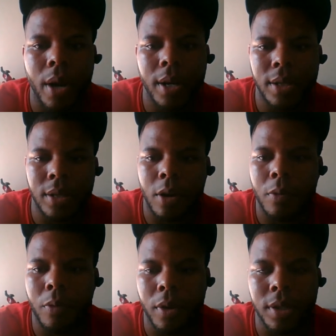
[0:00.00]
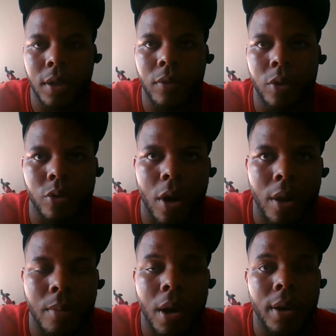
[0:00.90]
Why not just go for it and see if you can draw
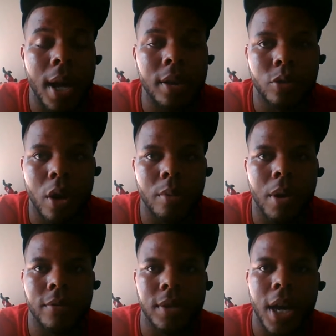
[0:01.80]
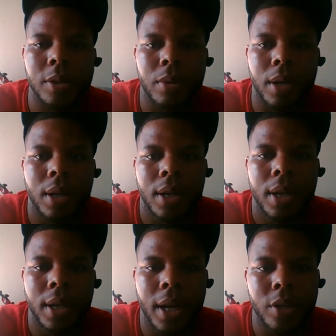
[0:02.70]
them off, not draw them off sides, but
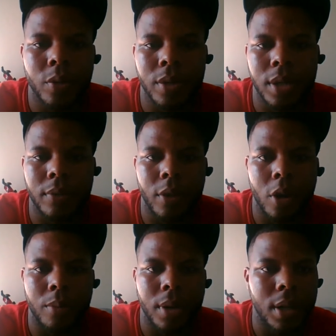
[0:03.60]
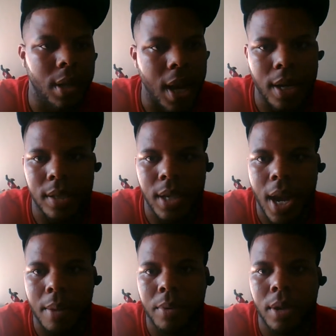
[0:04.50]
catch a receiver open? That doesn't
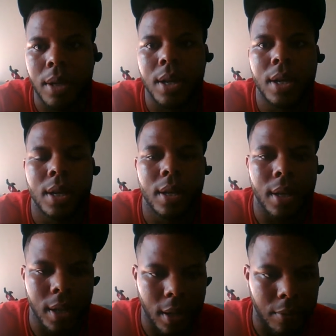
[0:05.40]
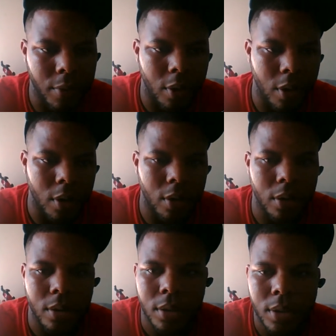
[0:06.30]
happen. They kick a field
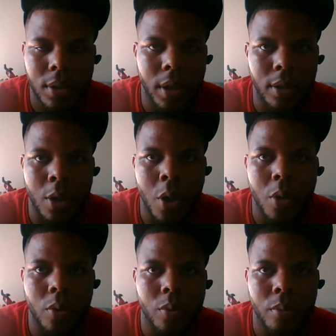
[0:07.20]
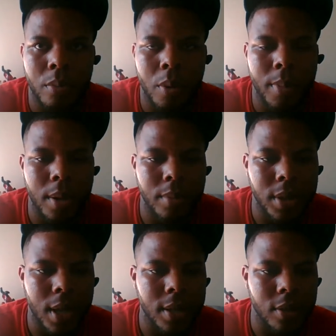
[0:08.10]
goal. Like no momentum
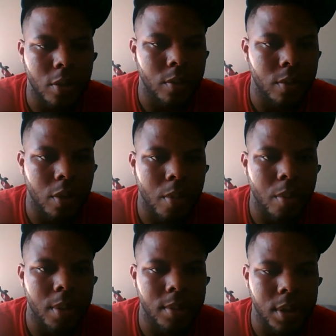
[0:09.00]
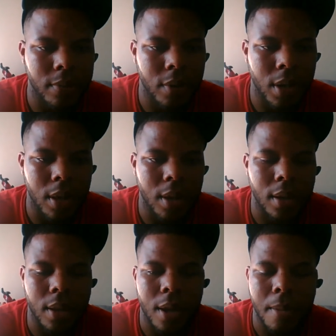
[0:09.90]
change, no momentum shift or
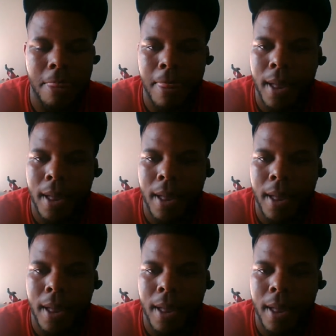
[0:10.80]
anything there.